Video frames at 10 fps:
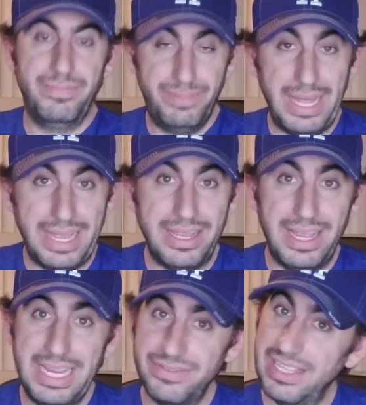But
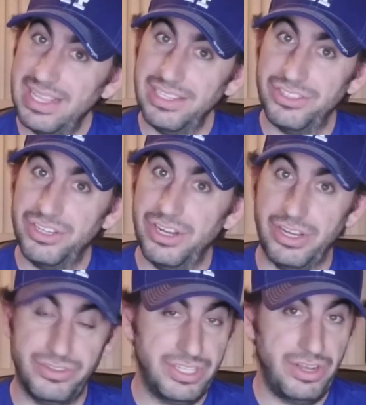I have something to show
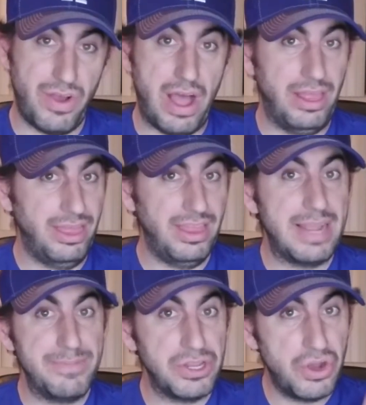you, so uh,
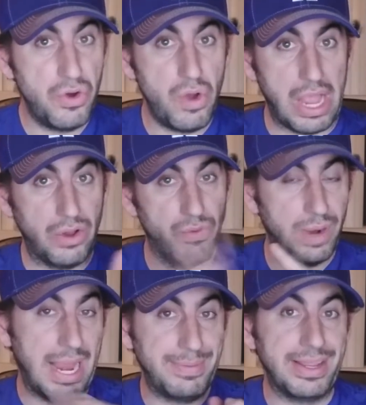let me go
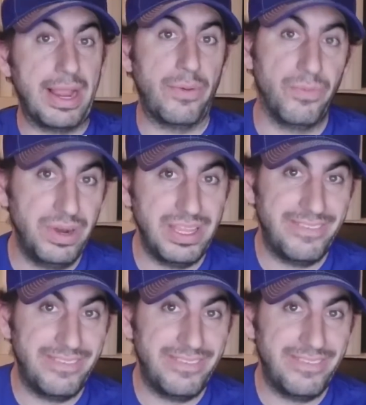grab it really